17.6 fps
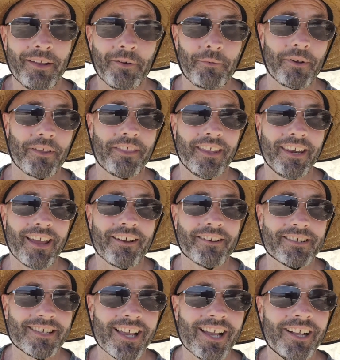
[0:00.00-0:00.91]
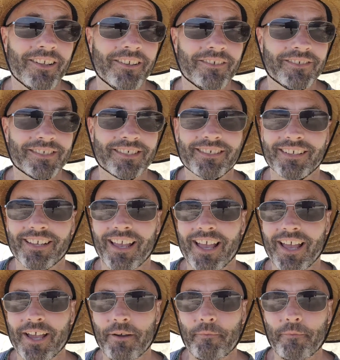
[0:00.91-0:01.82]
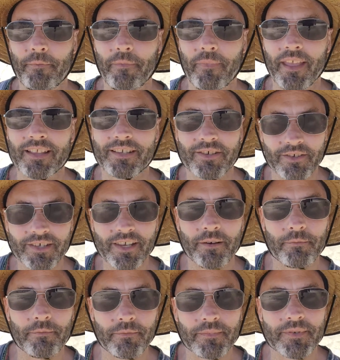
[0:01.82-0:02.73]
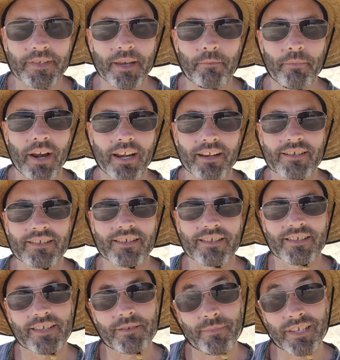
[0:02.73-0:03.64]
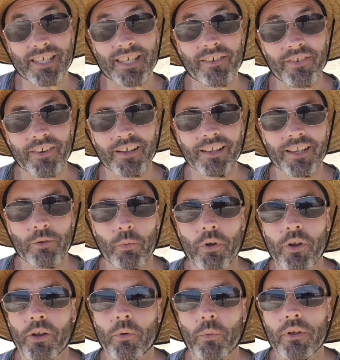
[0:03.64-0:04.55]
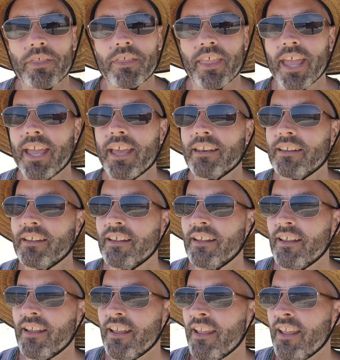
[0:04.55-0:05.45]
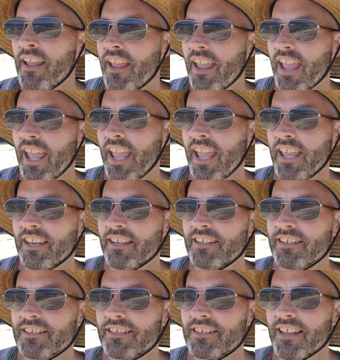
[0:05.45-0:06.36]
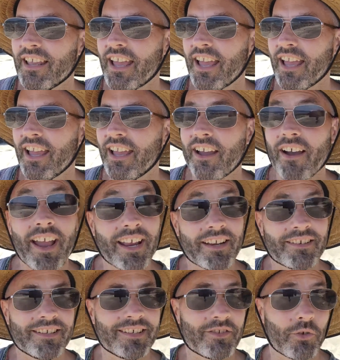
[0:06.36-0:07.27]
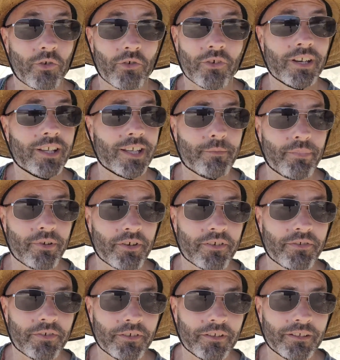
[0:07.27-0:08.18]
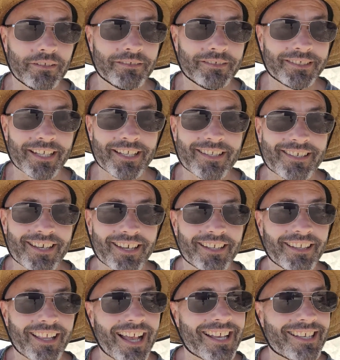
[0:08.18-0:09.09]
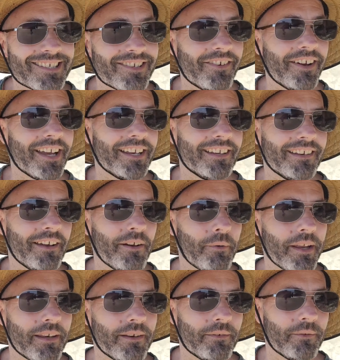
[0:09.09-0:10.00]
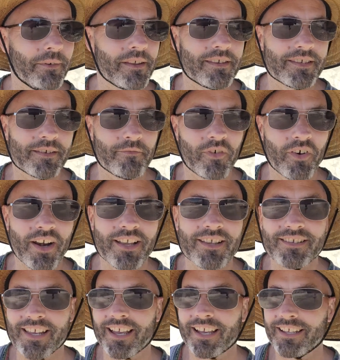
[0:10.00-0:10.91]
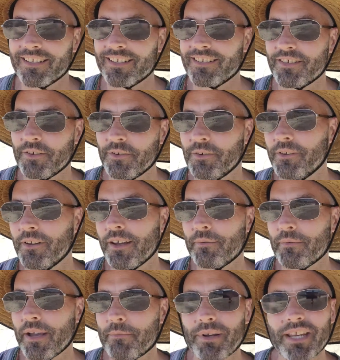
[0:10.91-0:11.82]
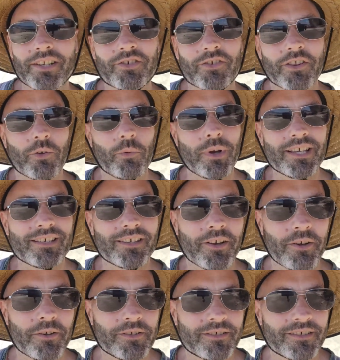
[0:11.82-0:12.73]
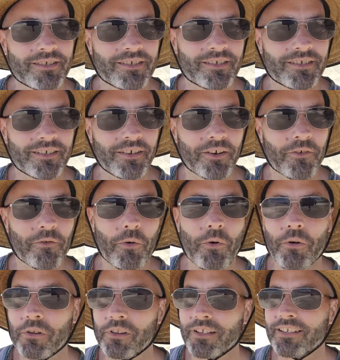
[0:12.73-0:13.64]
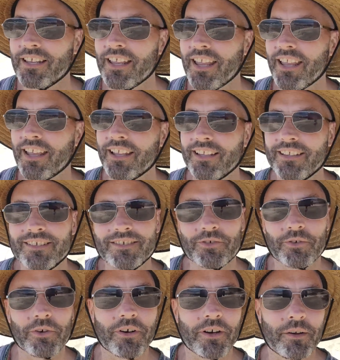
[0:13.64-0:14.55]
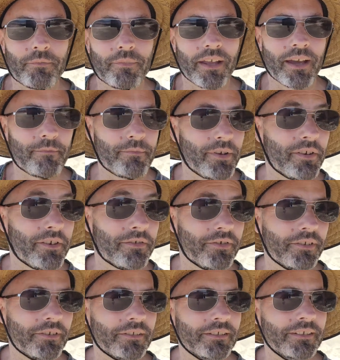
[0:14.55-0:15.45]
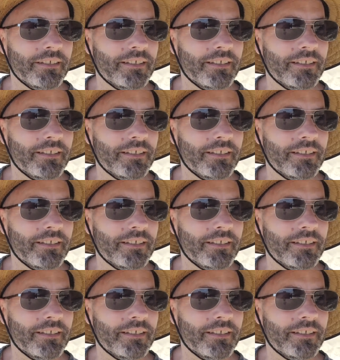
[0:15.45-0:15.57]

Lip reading: within ourselves. And so some practices specifically work with that. And I actually saw a really beautiful sunset last night. I went with some friends out to a beach on the west coast of Auckland here and saw a beautiful